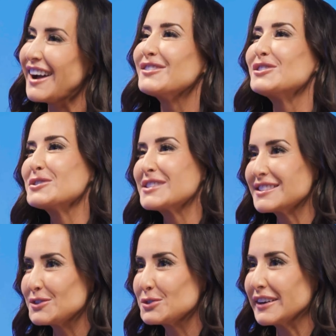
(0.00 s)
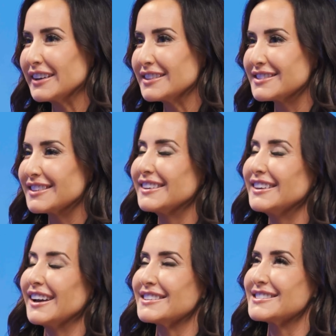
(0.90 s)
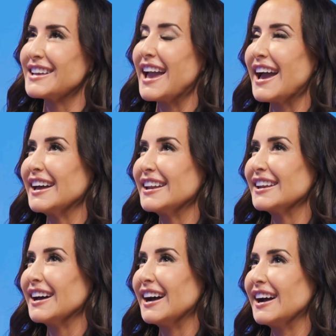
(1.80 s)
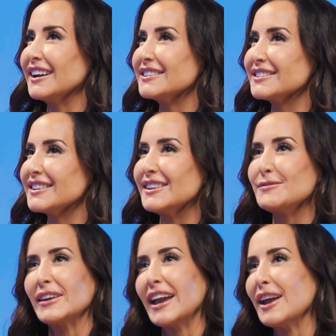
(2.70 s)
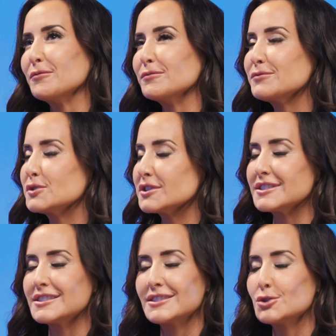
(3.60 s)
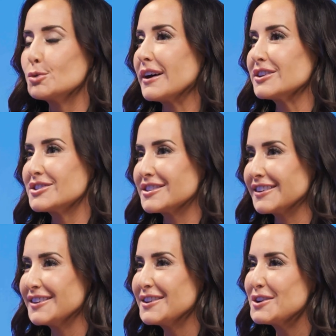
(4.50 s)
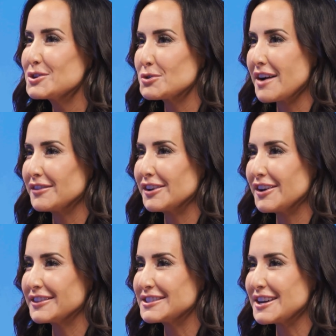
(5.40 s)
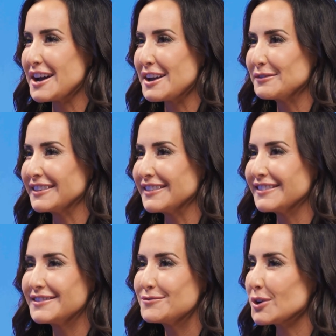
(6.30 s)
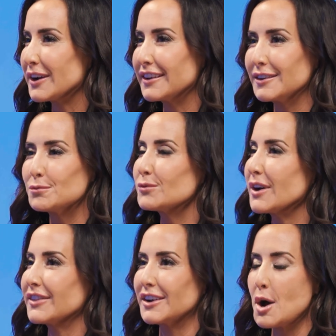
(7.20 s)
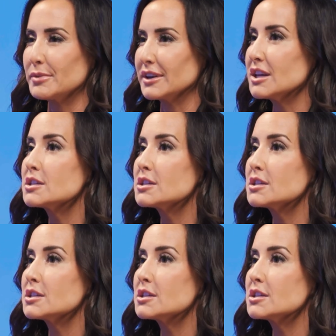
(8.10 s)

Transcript: I have two sets of twins, yes. And it became just too much to travel all the time and try to run the company.